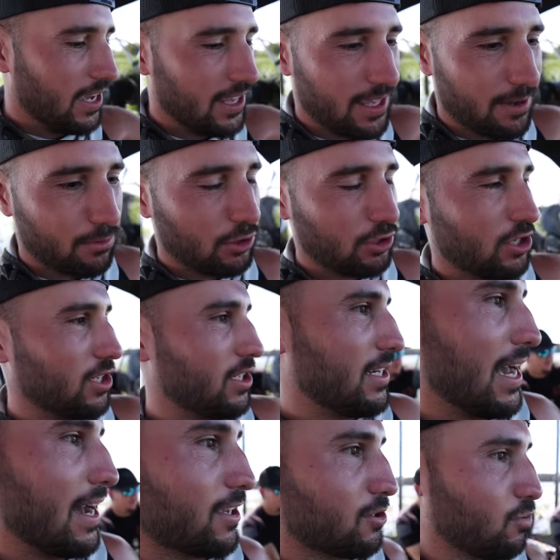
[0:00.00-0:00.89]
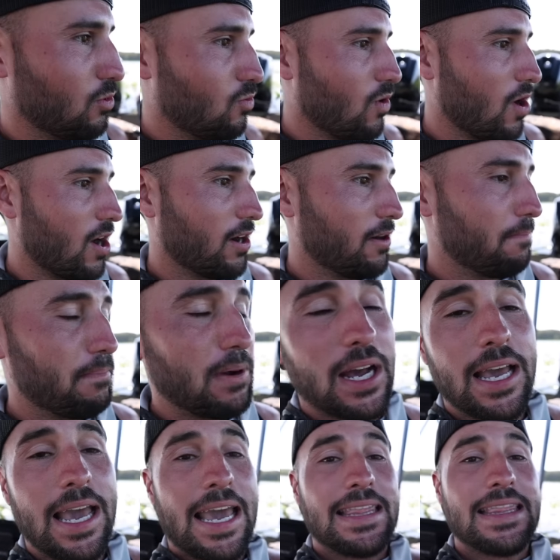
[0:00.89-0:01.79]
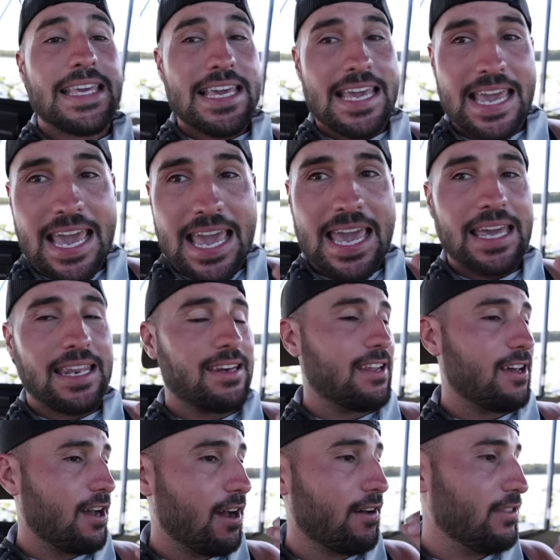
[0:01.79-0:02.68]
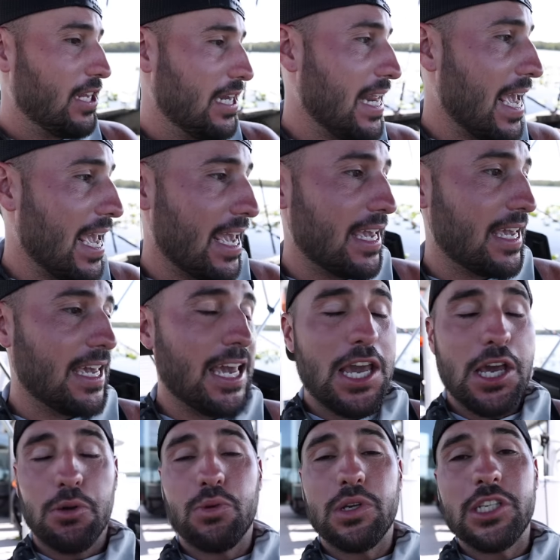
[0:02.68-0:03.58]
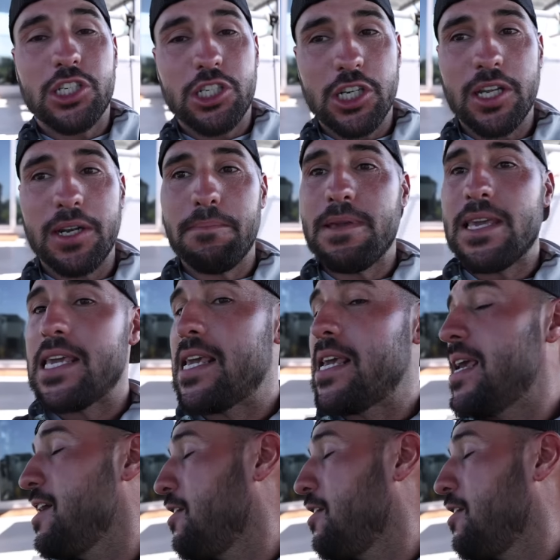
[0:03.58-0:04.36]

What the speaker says: and then we'll just douse him with water. But at the end of the day, we should be